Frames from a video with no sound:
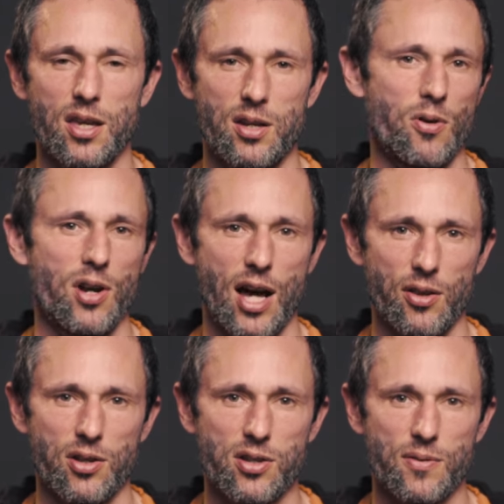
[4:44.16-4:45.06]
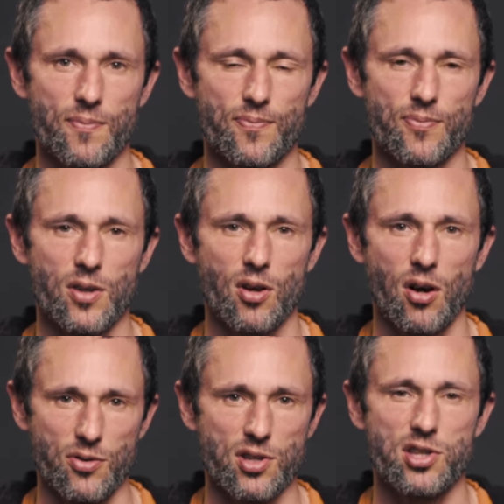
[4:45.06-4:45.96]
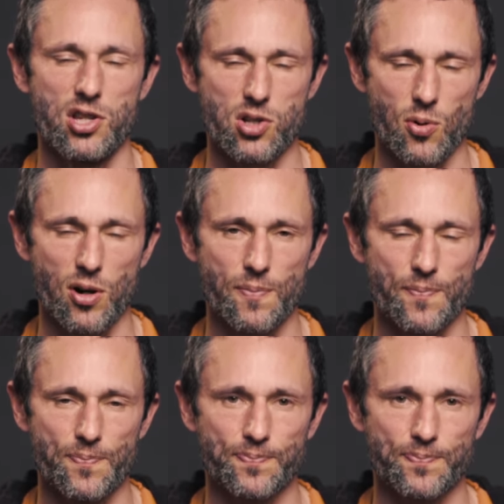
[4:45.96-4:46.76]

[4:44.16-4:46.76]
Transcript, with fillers: in Rhode Island on the seashore.